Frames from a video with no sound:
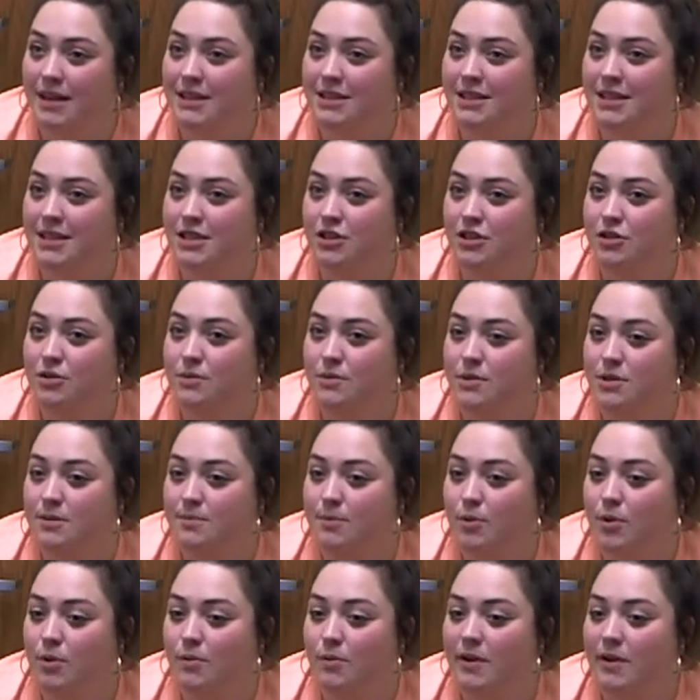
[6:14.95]
My sister was
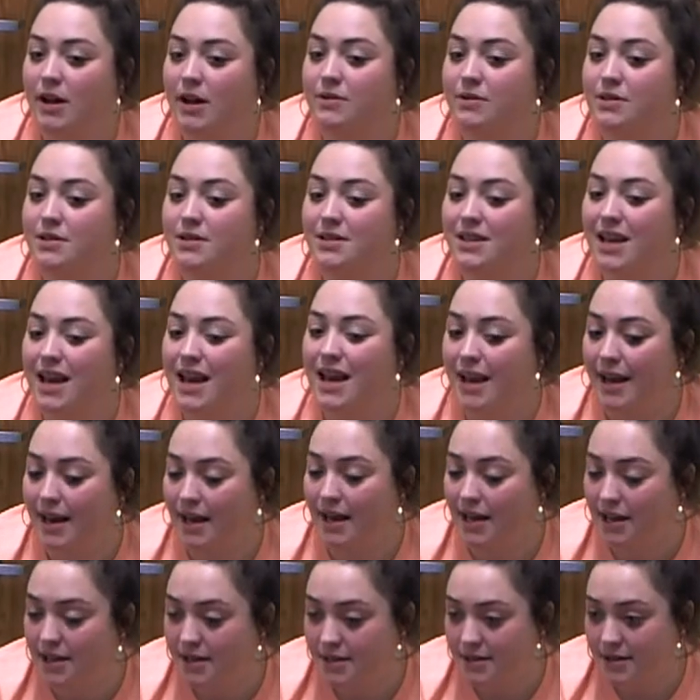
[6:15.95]
born when I was
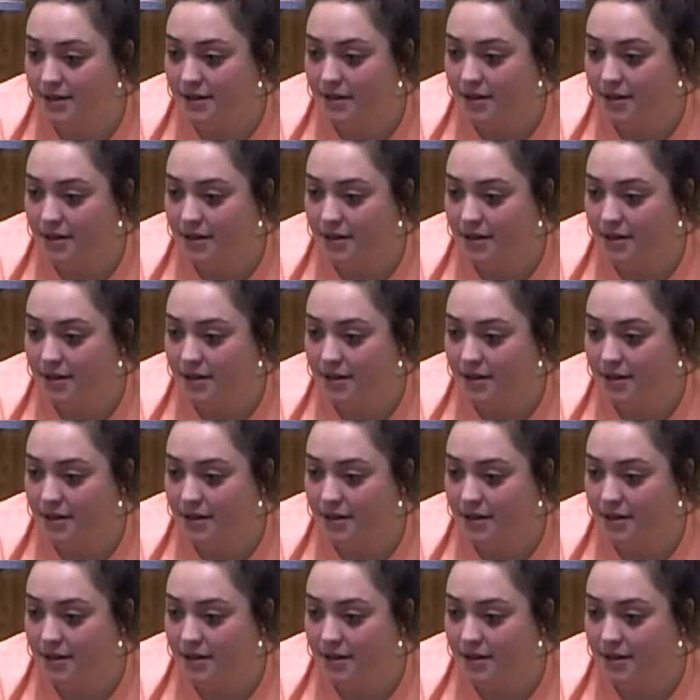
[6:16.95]
8.